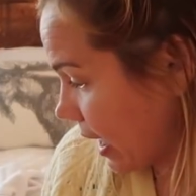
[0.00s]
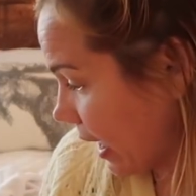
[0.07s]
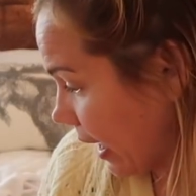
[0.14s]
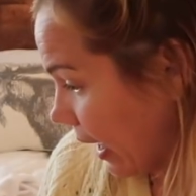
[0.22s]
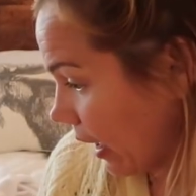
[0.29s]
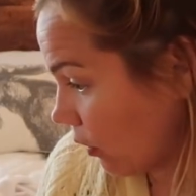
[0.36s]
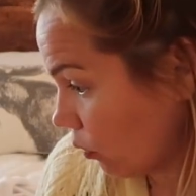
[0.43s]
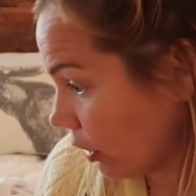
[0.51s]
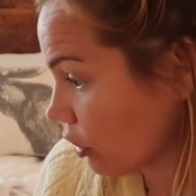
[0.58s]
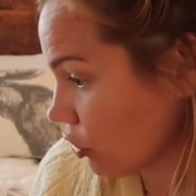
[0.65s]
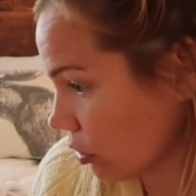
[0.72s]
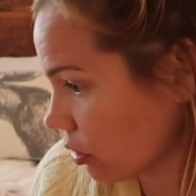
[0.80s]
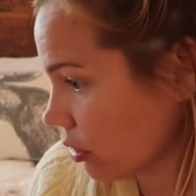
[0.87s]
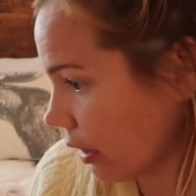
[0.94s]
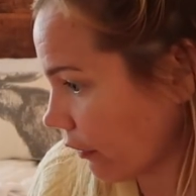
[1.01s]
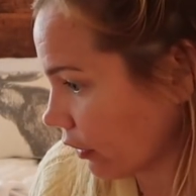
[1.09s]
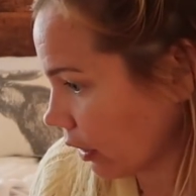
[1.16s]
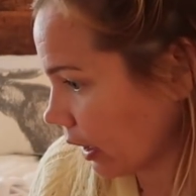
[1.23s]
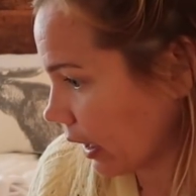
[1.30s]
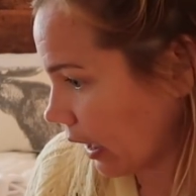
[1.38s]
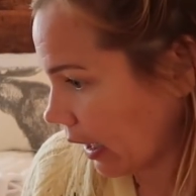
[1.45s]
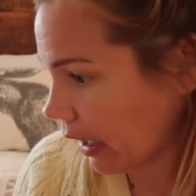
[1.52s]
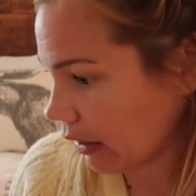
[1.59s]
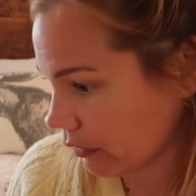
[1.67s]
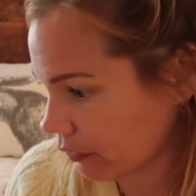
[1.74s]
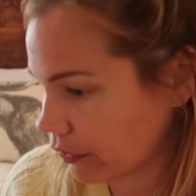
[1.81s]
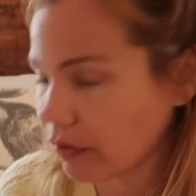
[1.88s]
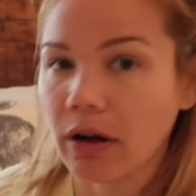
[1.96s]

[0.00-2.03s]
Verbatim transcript: that I had, which definitely I have